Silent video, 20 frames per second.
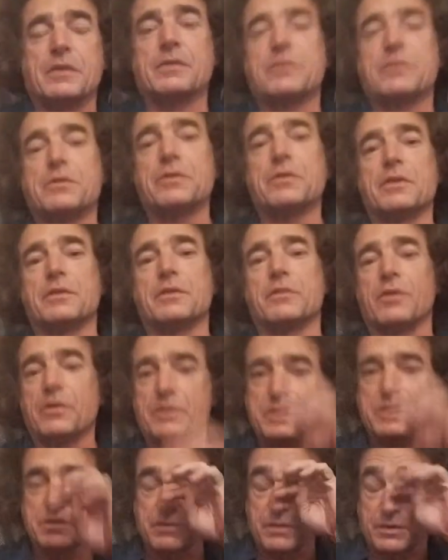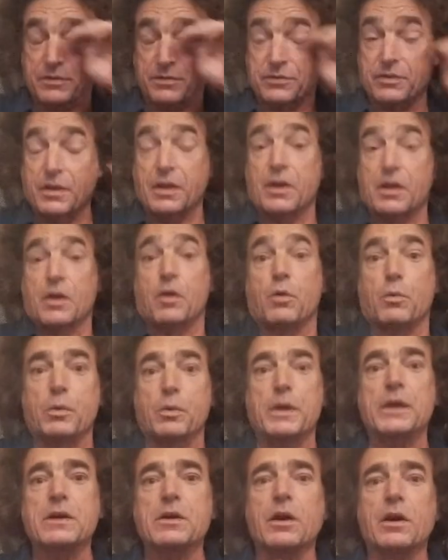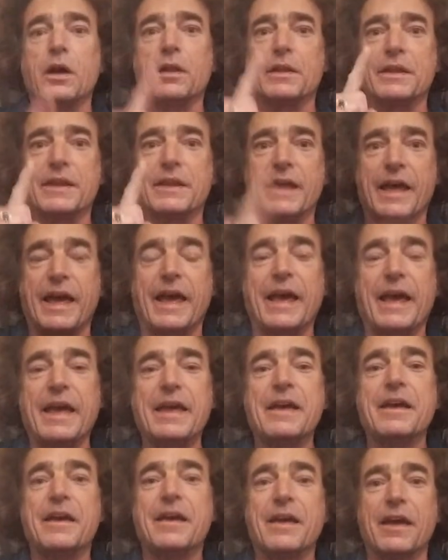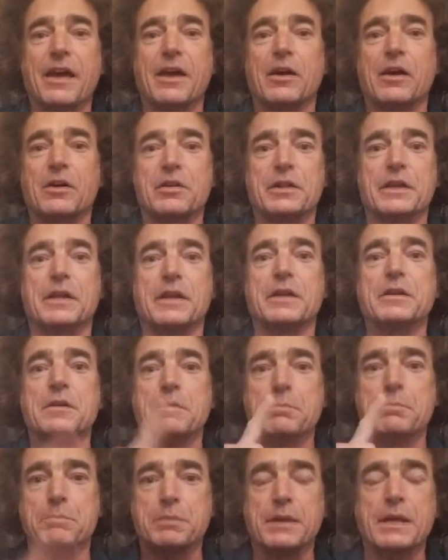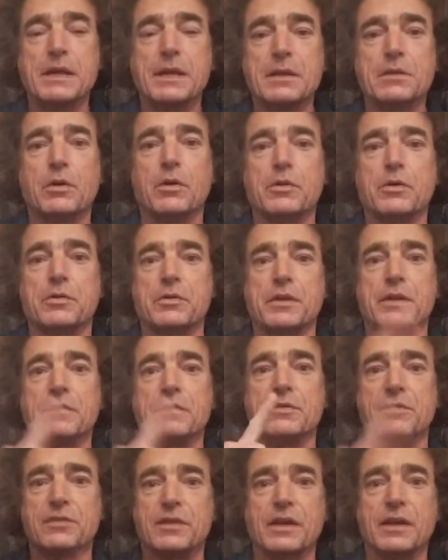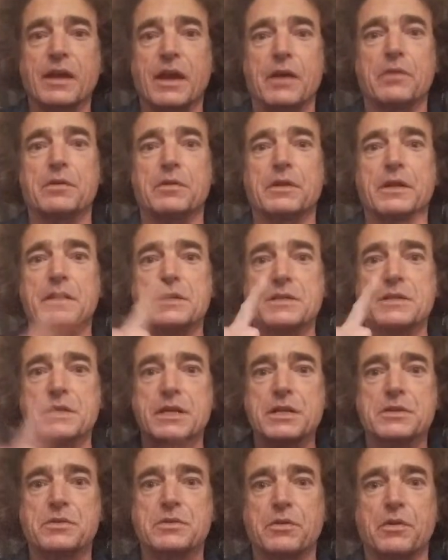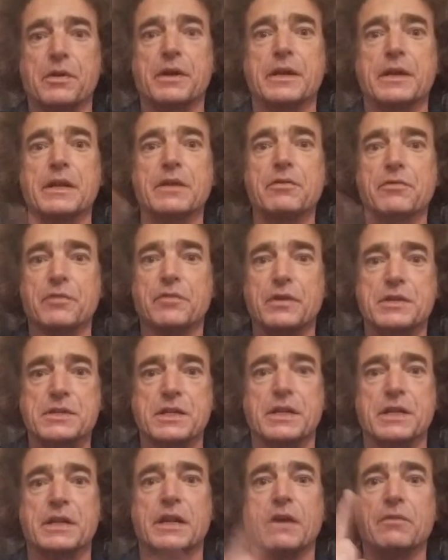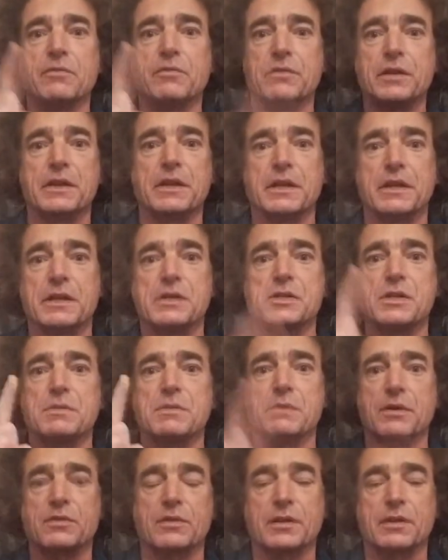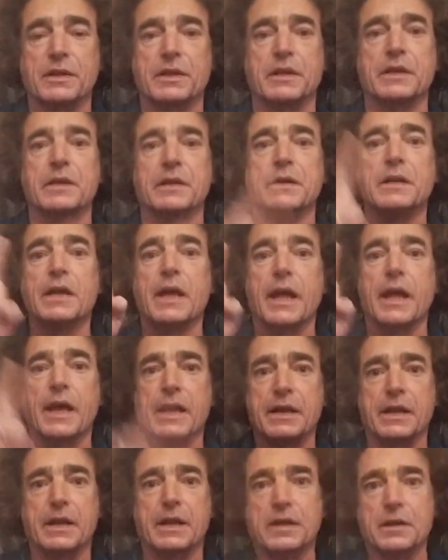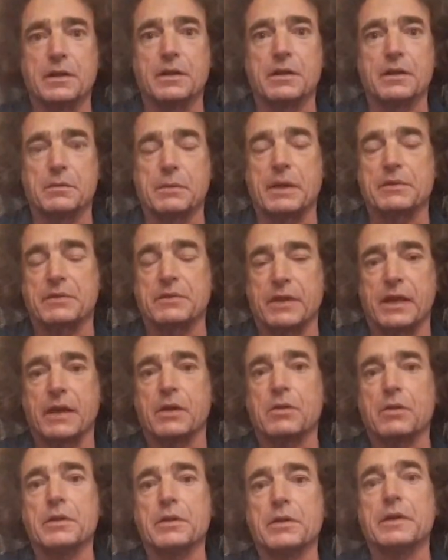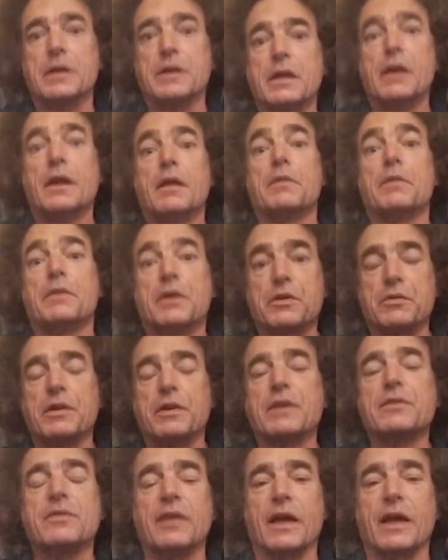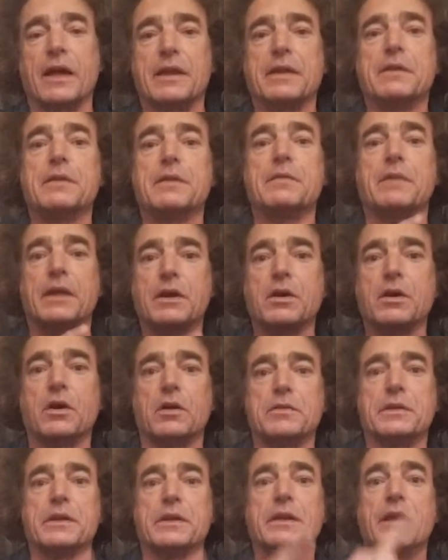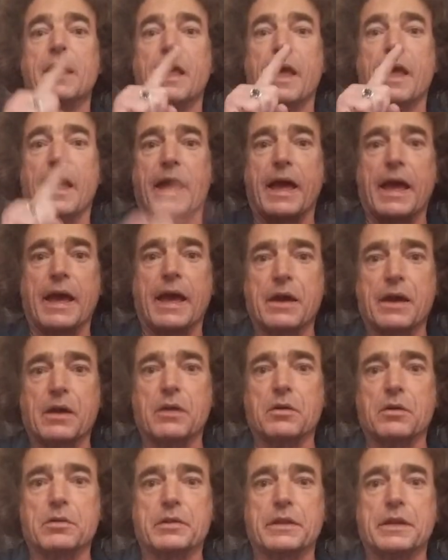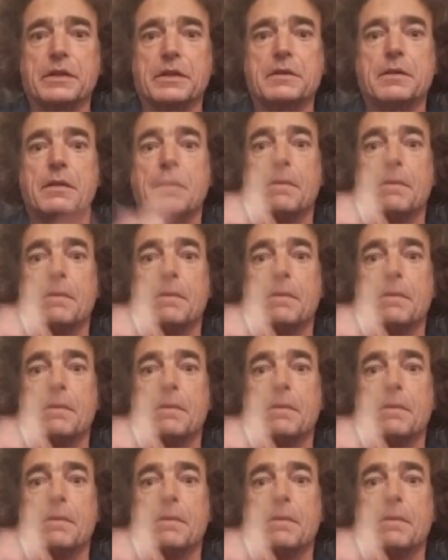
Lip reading: it's hard to do this. We call it A Aeolian, B Locrian, C Ionian, D Dorian, E Phrygian, F Lydian, G Mixolydian, and A back to Aeolian. The Greeks had it. They called it A Aeolian,